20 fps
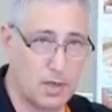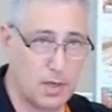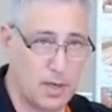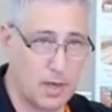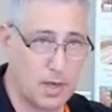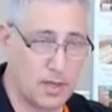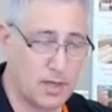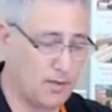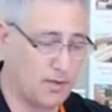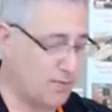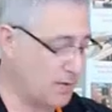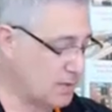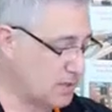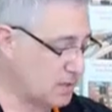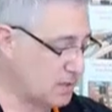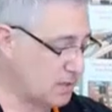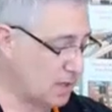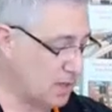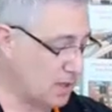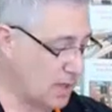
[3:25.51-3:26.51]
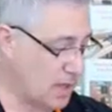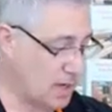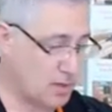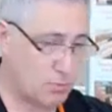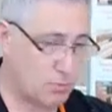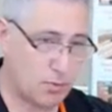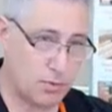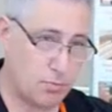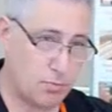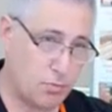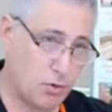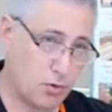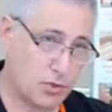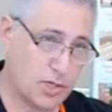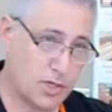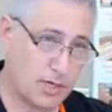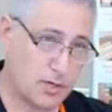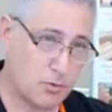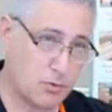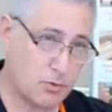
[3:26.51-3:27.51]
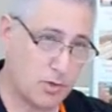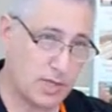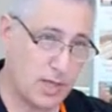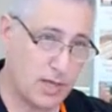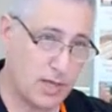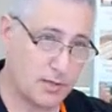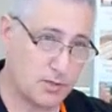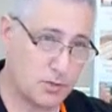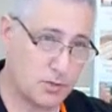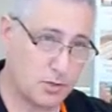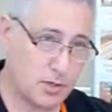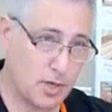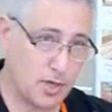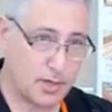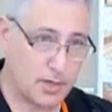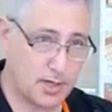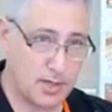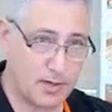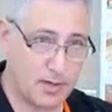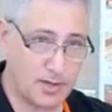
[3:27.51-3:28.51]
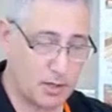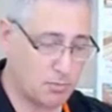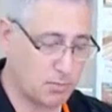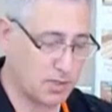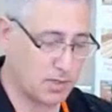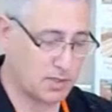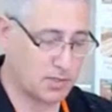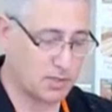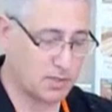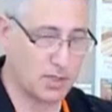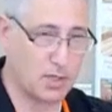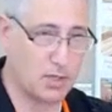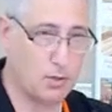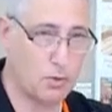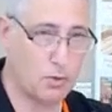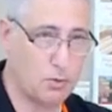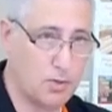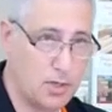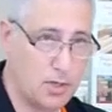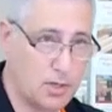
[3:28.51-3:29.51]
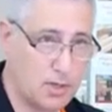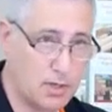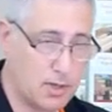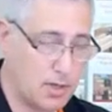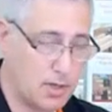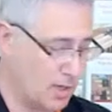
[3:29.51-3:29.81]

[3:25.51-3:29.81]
if it's aligned with project grid lines or not. It can be skewed,